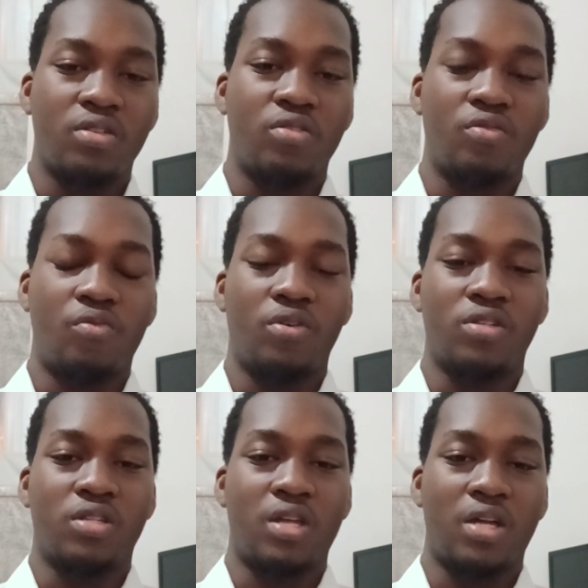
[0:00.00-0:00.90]
the
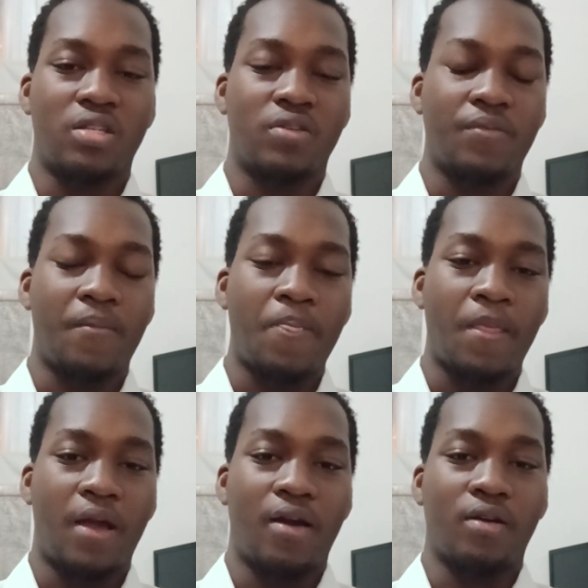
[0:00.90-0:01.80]
ones that
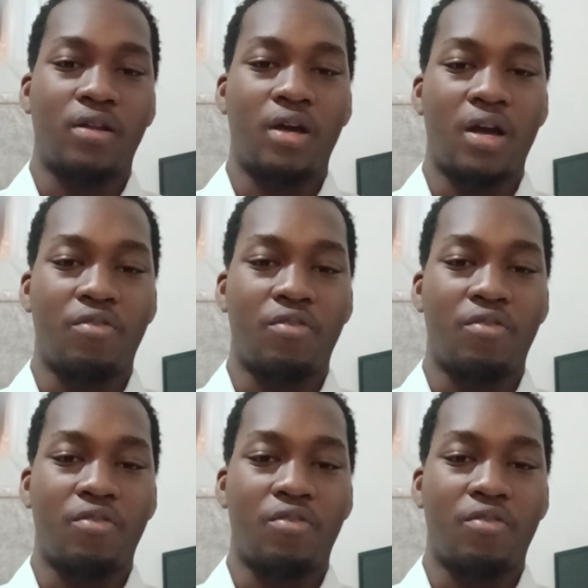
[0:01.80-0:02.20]
are